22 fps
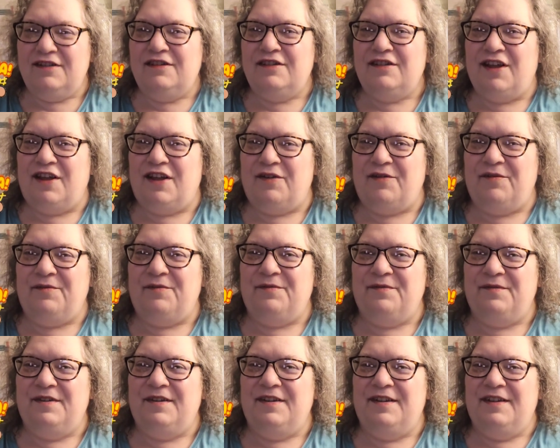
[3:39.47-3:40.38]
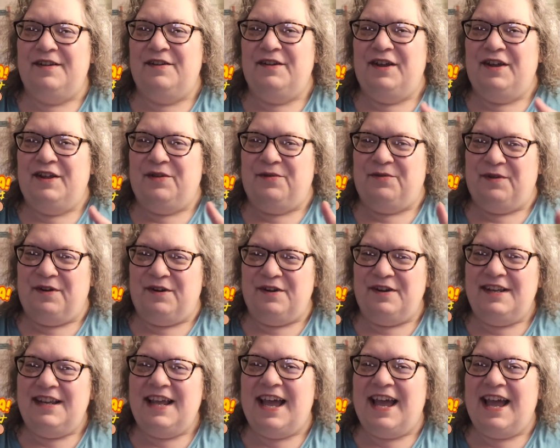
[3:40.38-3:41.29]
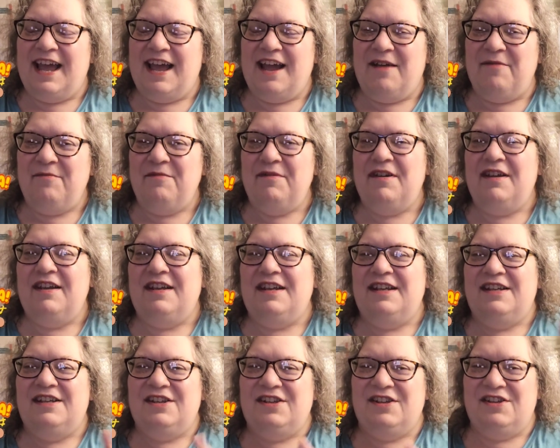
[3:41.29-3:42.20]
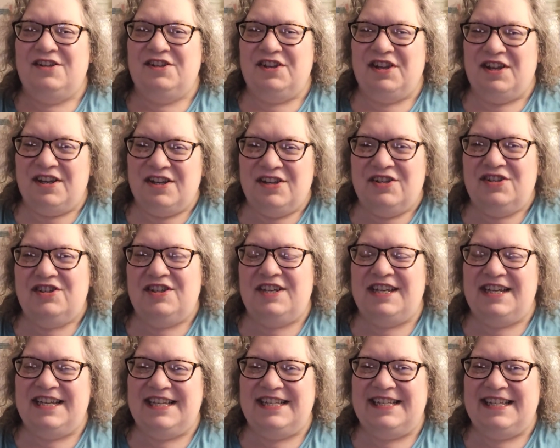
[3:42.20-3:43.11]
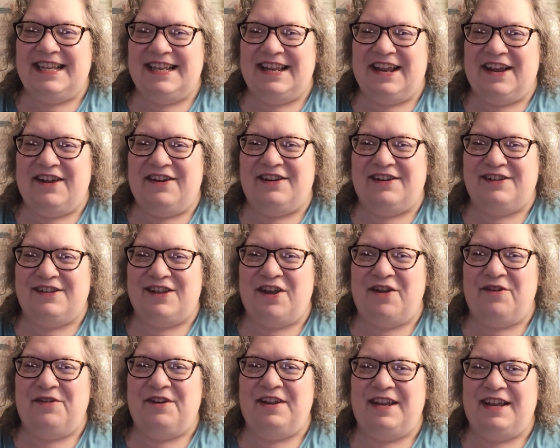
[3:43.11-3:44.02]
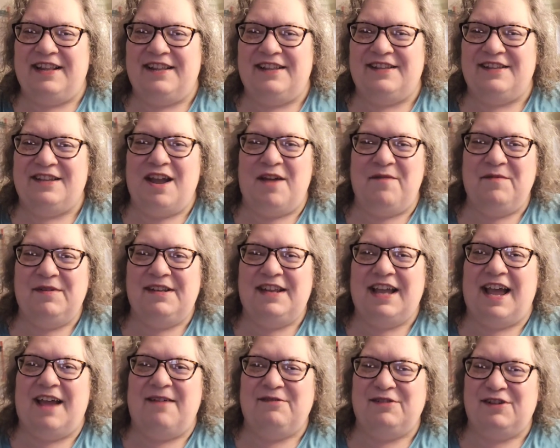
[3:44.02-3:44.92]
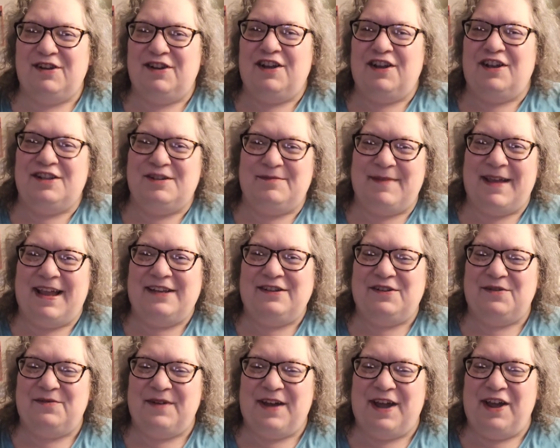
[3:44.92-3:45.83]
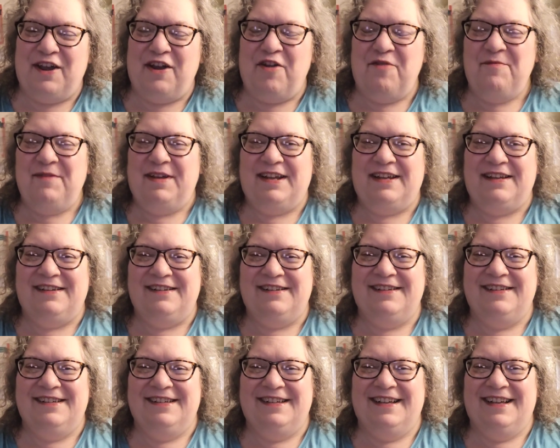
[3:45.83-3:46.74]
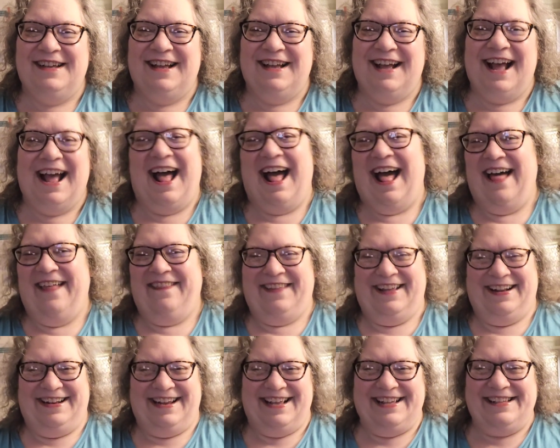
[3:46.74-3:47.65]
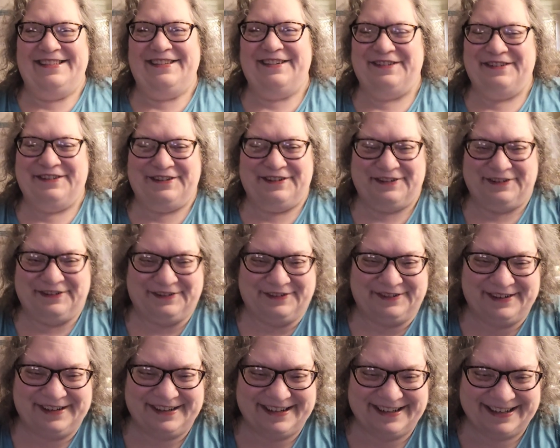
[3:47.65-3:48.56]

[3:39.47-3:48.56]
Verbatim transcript: So in the wintertime, she's in Arizona. In the summertime, she goes back to Wyoming. I think that's so cool.